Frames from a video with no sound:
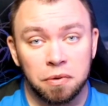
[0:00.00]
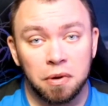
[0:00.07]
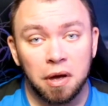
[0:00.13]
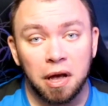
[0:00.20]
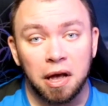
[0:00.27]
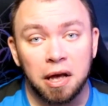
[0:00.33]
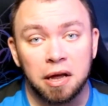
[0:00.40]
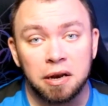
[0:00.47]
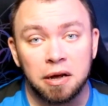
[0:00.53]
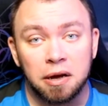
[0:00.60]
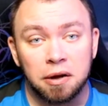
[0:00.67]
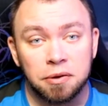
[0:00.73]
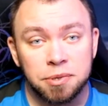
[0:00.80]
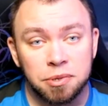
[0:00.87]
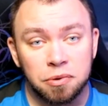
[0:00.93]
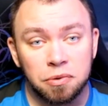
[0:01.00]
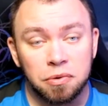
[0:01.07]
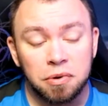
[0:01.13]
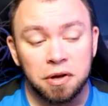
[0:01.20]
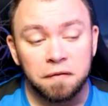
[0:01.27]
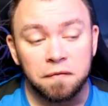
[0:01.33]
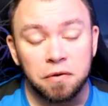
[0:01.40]
and uh, also,
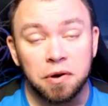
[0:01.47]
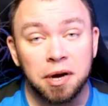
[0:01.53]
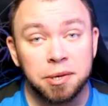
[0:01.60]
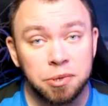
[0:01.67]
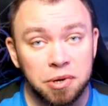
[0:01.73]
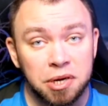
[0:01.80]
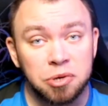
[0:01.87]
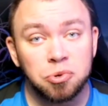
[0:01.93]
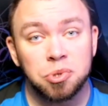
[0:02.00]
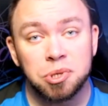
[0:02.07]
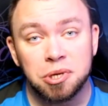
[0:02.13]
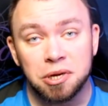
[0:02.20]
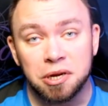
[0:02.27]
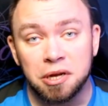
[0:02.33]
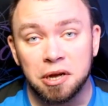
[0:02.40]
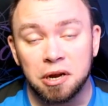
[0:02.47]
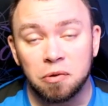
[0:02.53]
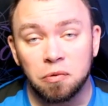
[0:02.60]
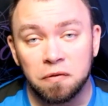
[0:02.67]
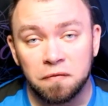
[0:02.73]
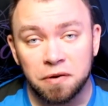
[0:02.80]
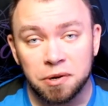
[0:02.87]
if you guys are interested in getting
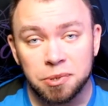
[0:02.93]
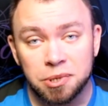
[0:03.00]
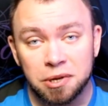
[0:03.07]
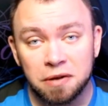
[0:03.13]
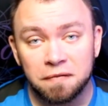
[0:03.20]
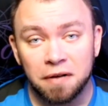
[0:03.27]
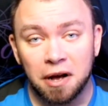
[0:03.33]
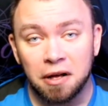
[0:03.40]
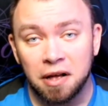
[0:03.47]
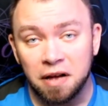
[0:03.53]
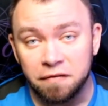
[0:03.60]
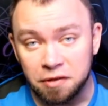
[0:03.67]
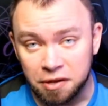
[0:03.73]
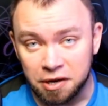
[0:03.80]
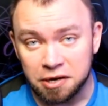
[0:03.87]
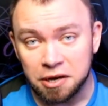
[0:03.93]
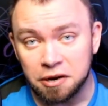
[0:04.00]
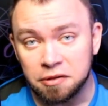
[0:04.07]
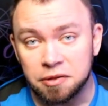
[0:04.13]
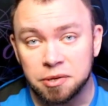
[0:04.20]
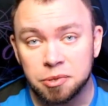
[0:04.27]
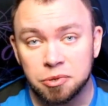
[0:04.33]
one for yourself, I'll have a link down in
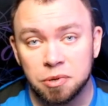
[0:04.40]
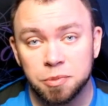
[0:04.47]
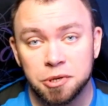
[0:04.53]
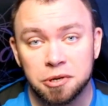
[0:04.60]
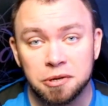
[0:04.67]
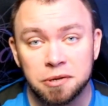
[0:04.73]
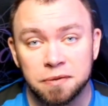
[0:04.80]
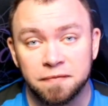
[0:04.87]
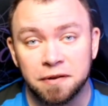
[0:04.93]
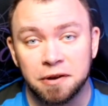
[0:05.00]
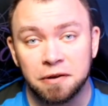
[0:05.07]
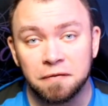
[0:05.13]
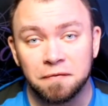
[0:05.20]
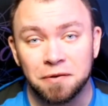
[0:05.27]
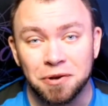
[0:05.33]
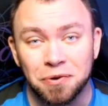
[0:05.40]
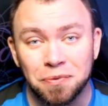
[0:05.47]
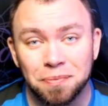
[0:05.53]
the description of this video for you.